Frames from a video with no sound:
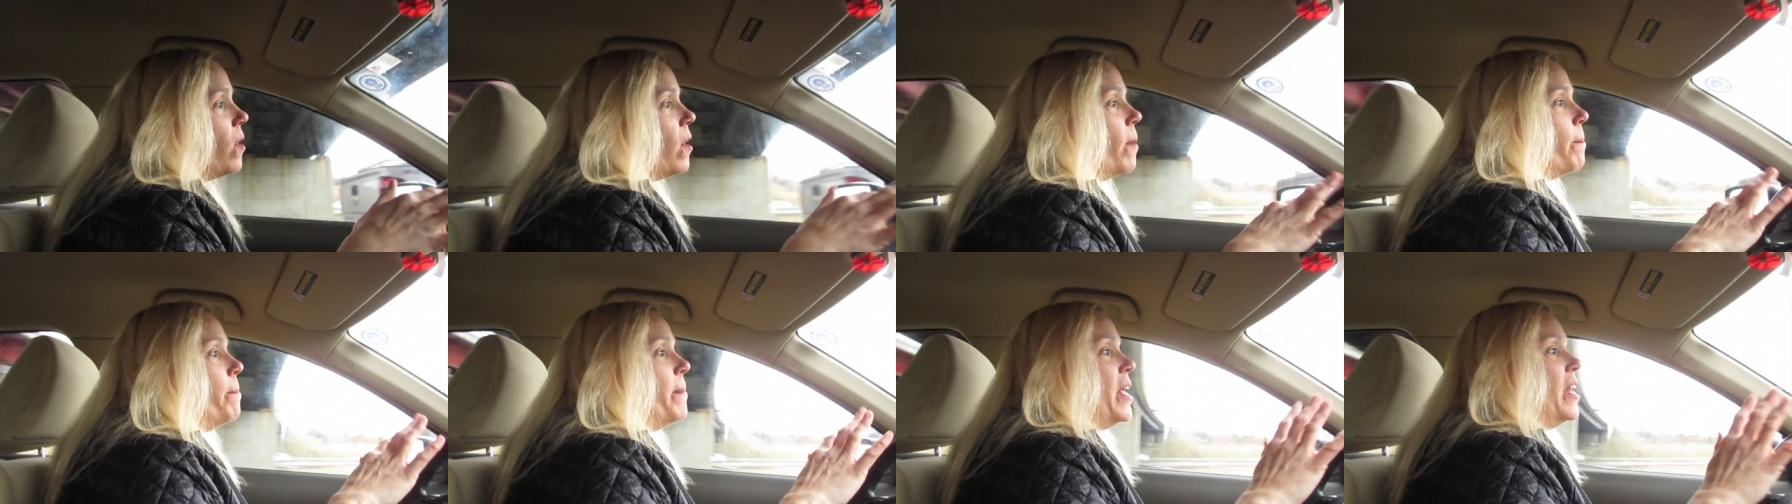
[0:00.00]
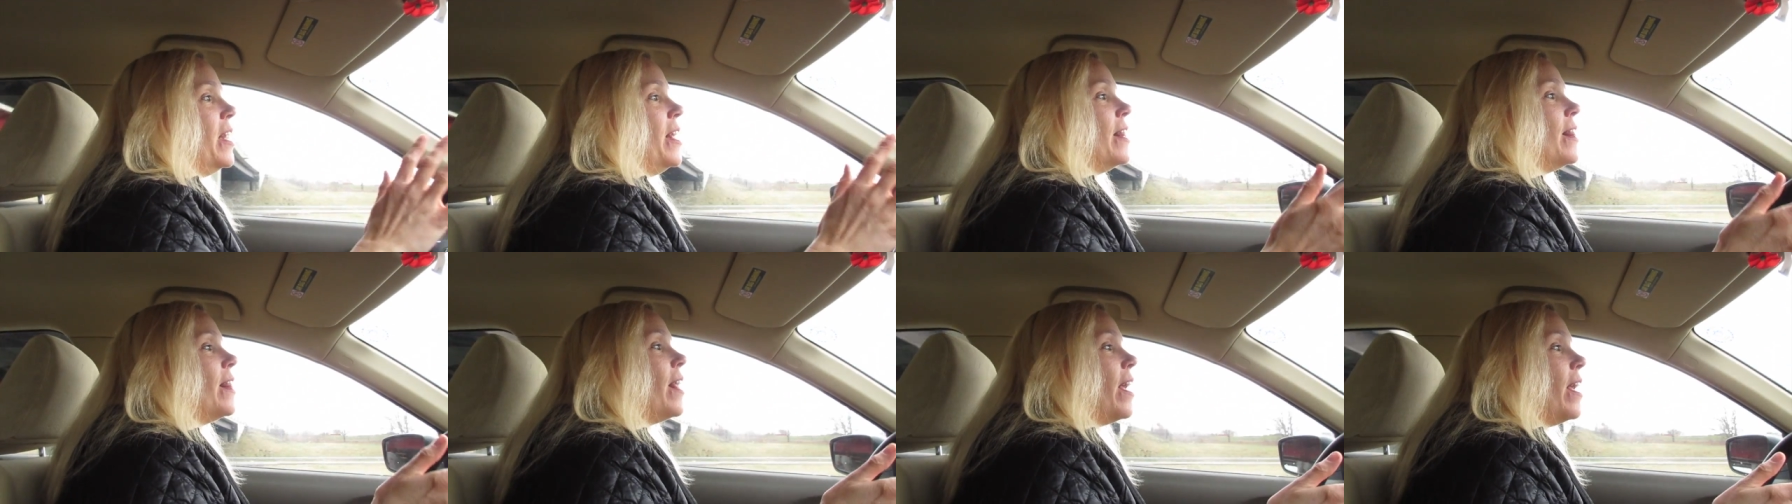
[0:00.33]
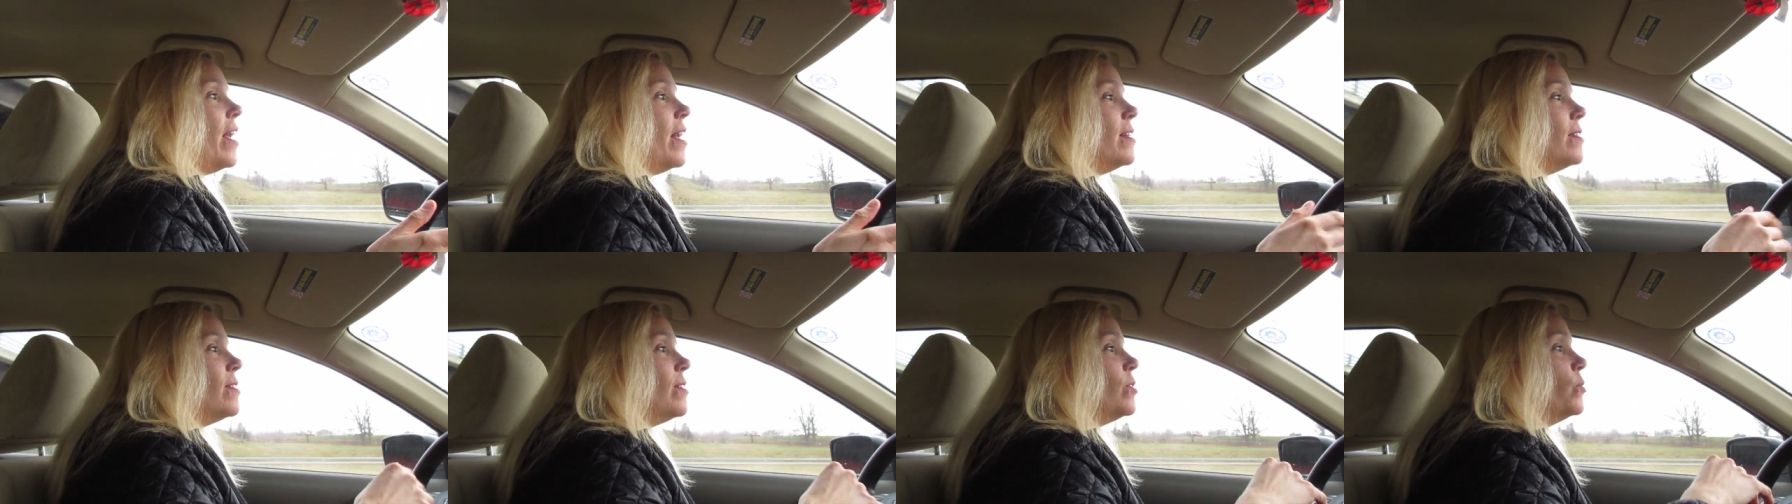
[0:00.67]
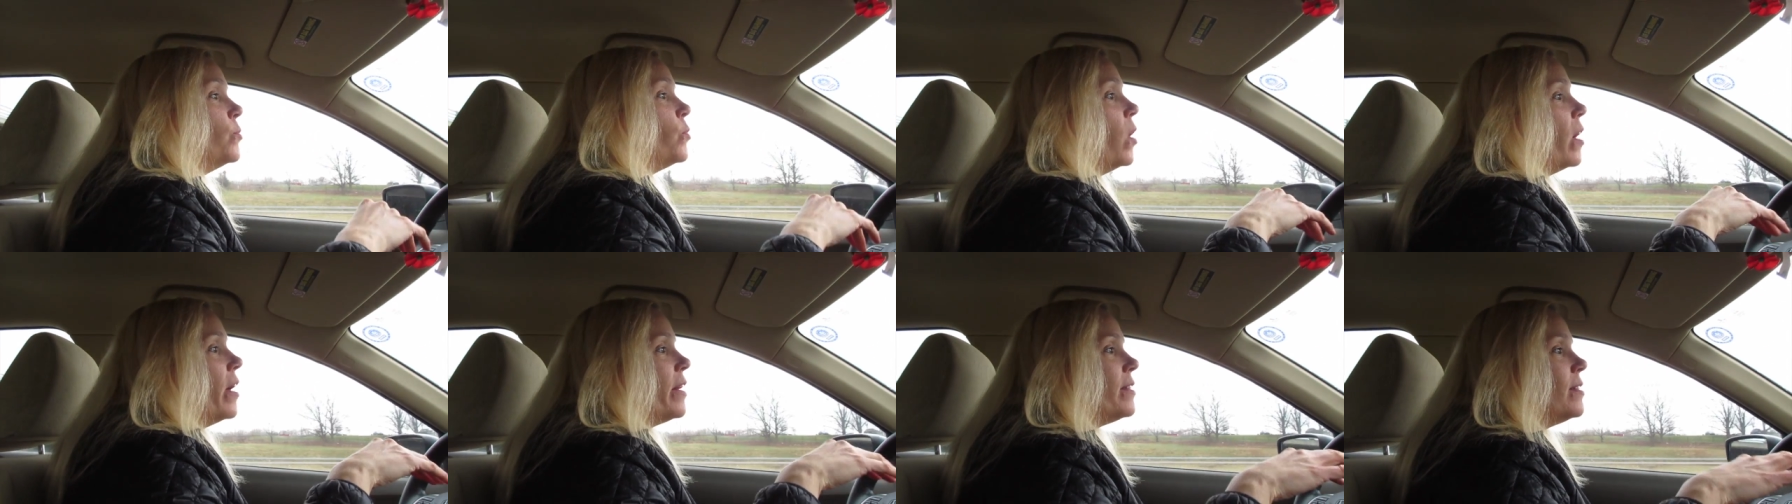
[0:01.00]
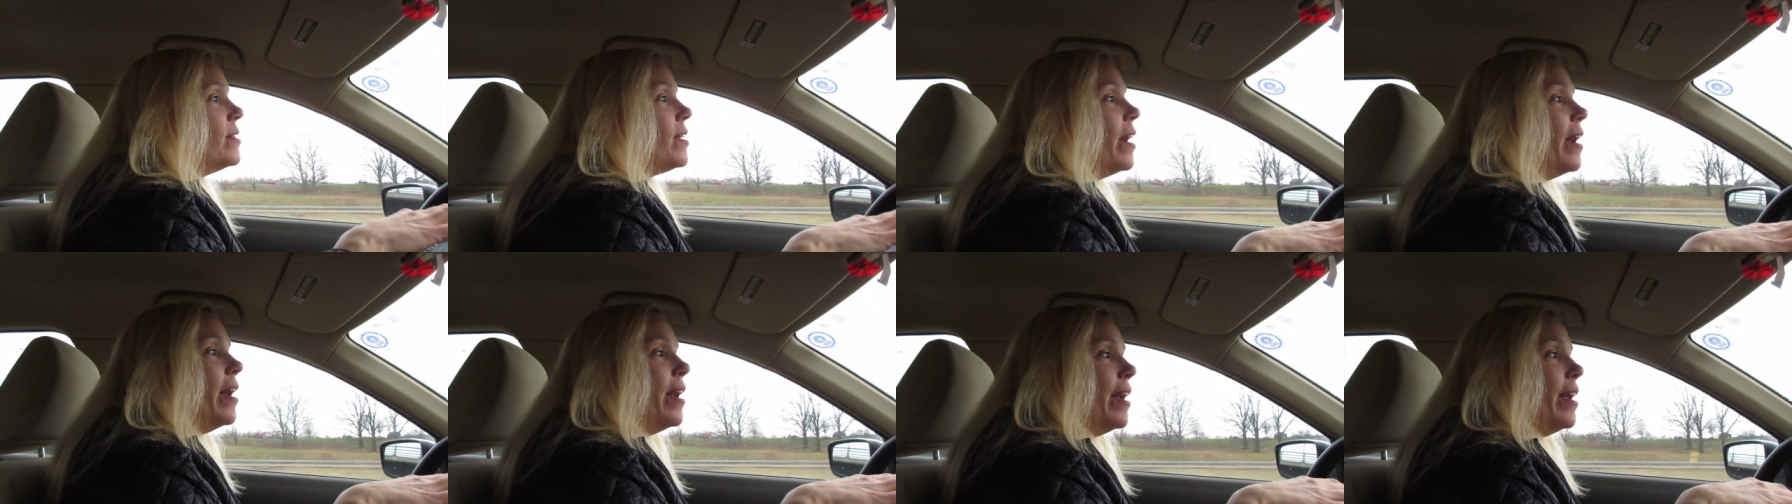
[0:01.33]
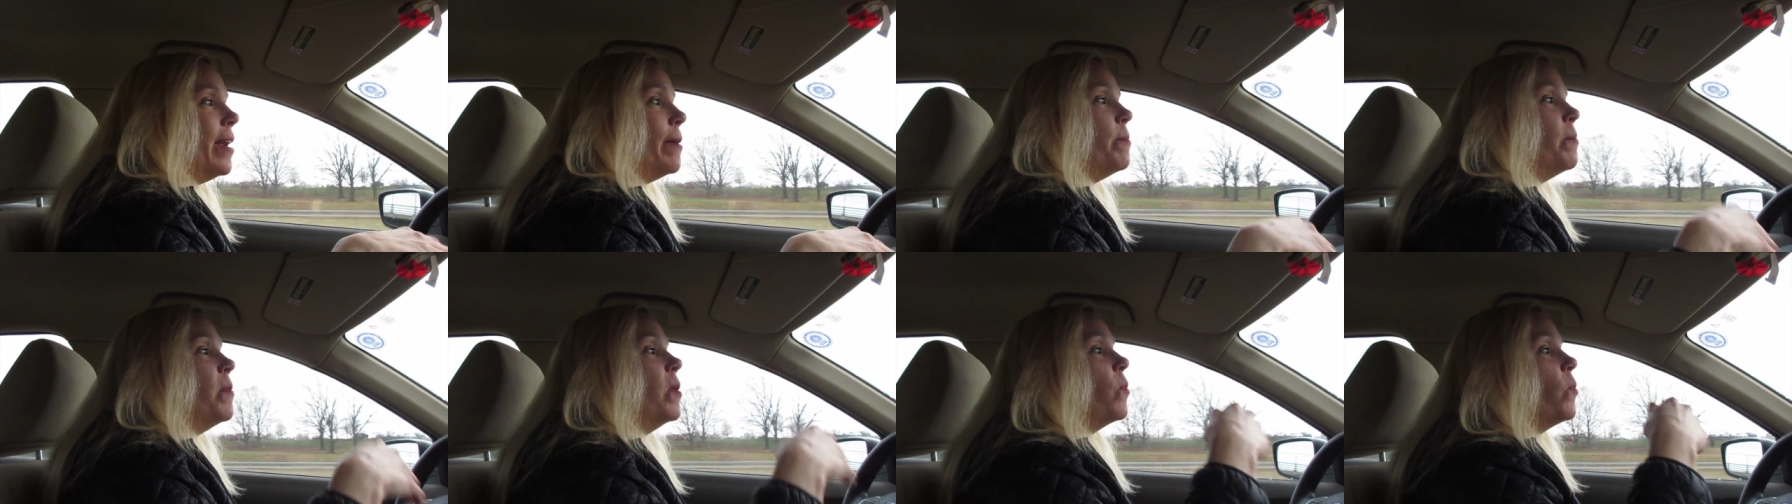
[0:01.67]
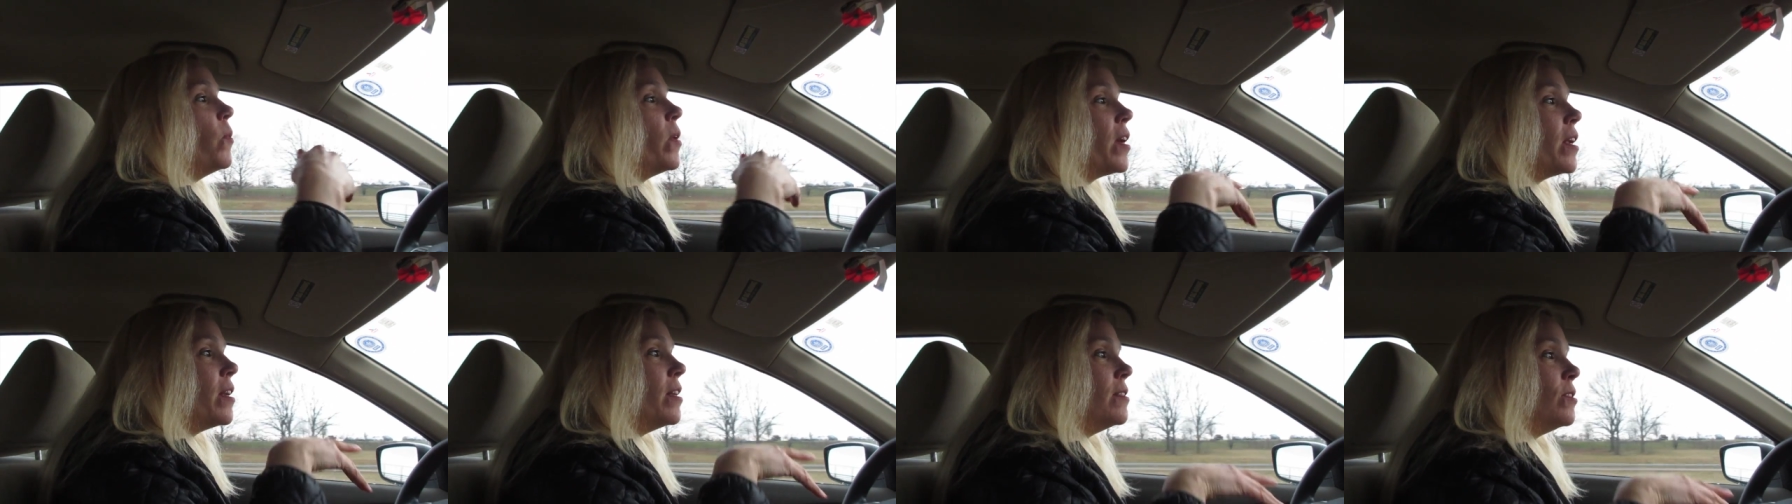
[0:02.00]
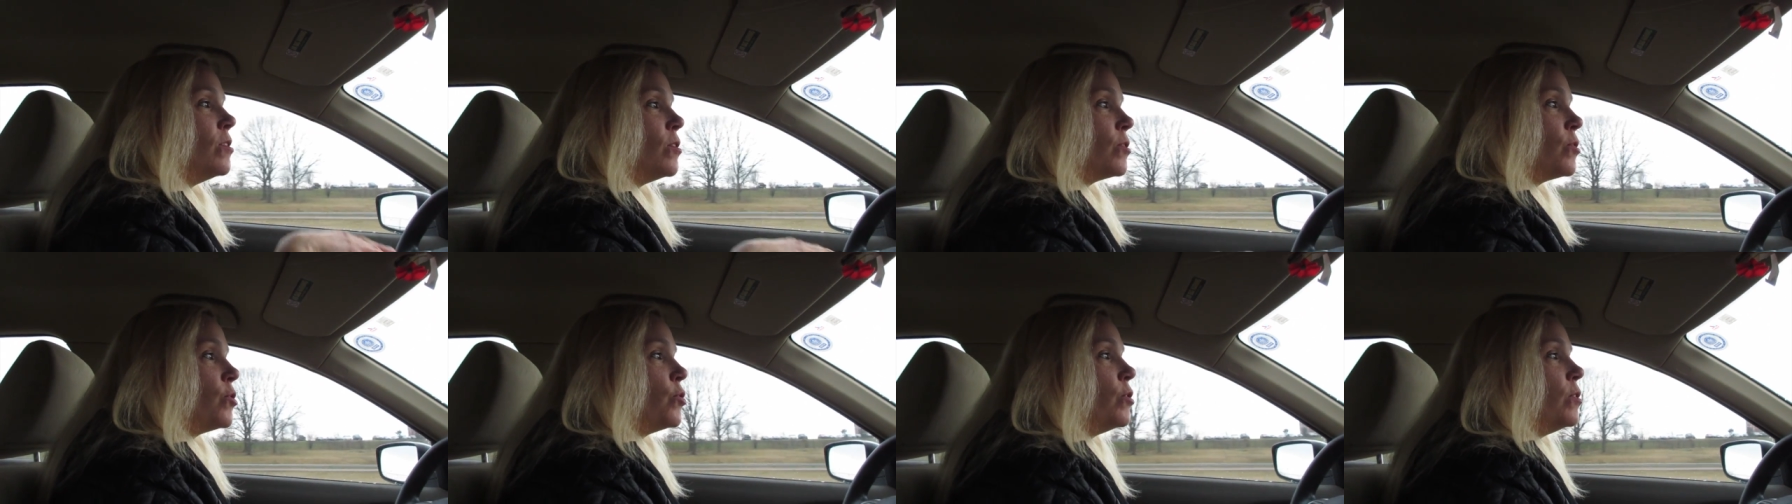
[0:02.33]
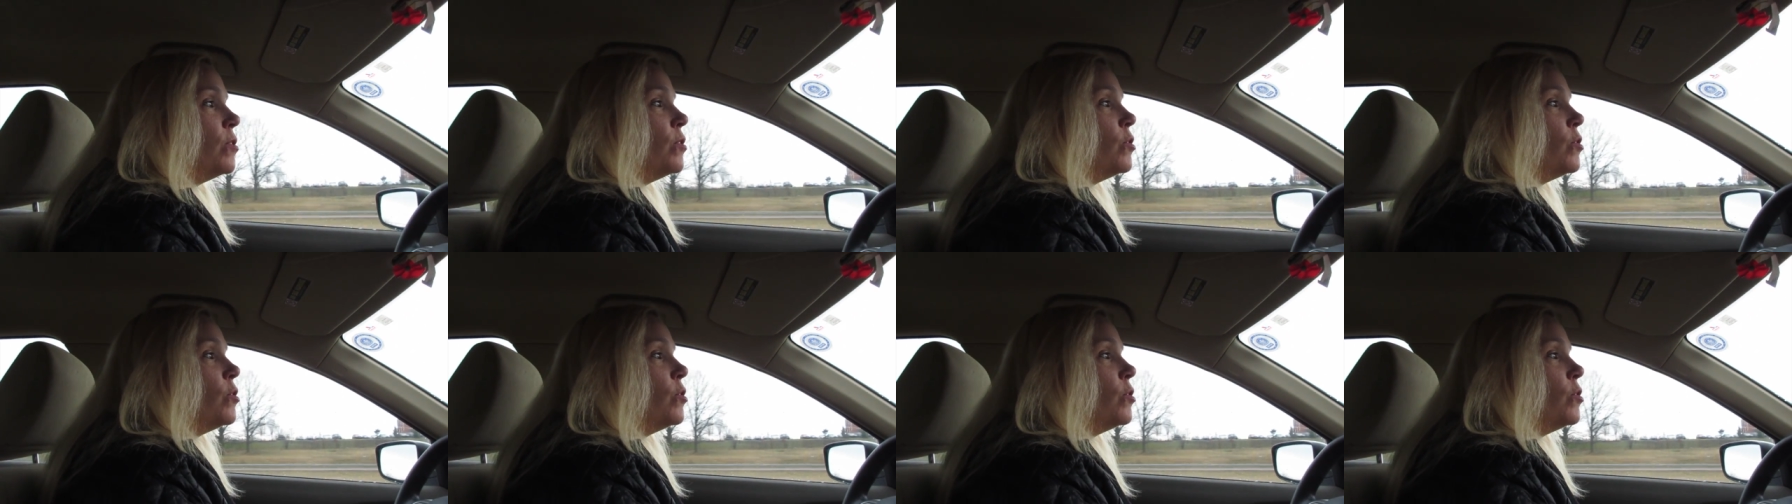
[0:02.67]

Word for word: a minute late to on time. This clock is